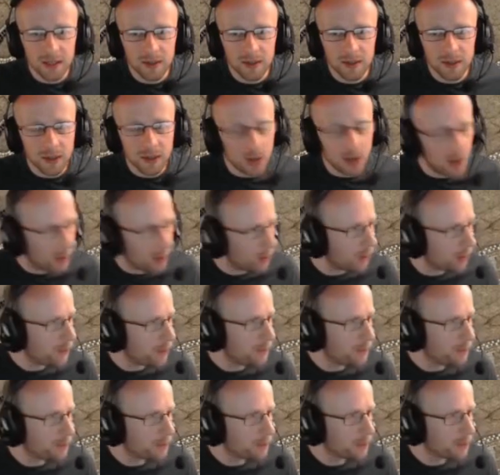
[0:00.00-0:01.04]
No.
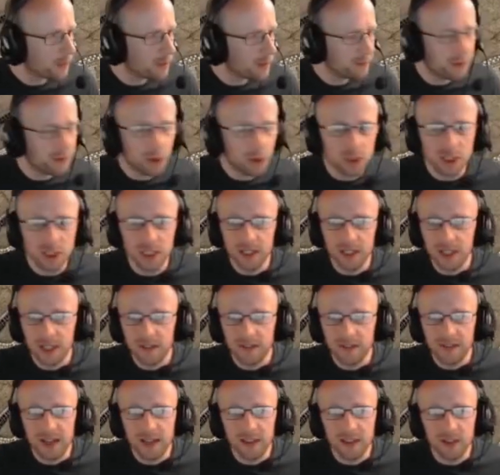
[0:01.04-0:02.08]
Unfortunately, they
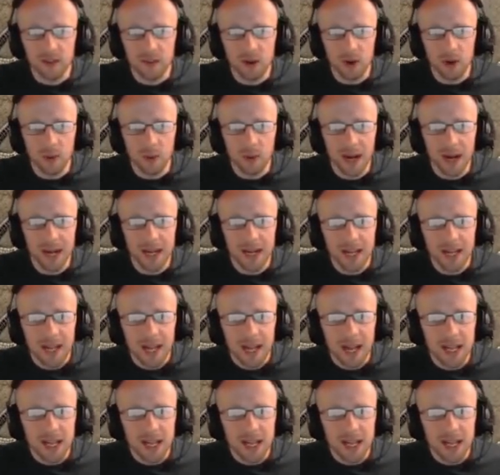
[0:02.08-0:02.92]
fled the wrong way.